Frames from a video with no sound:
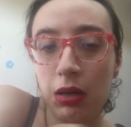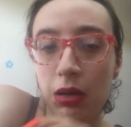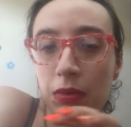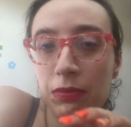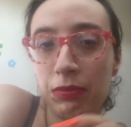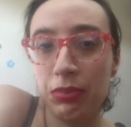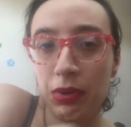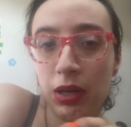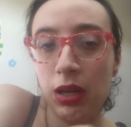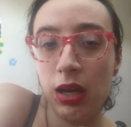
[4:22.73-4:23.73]

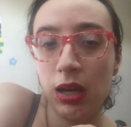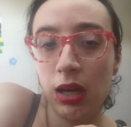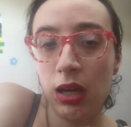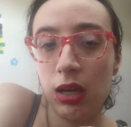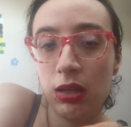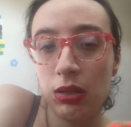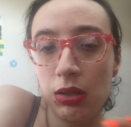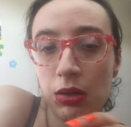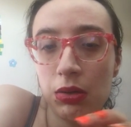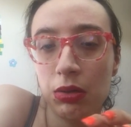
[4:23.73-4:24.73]
company is
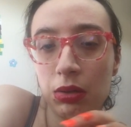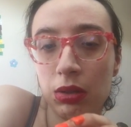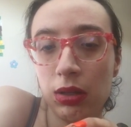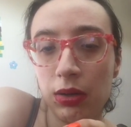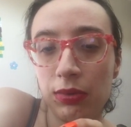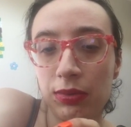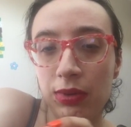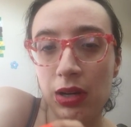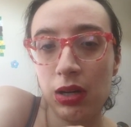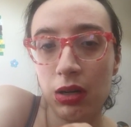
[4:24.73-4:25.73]
cruelty
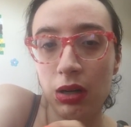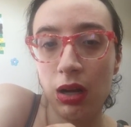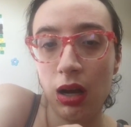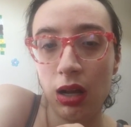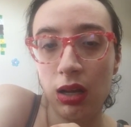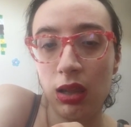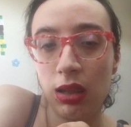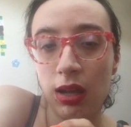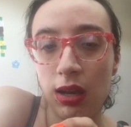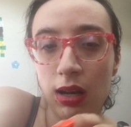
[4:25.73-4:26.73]
free or not,
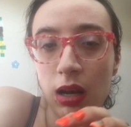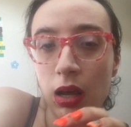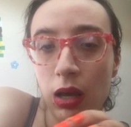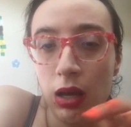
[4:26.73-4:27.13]
then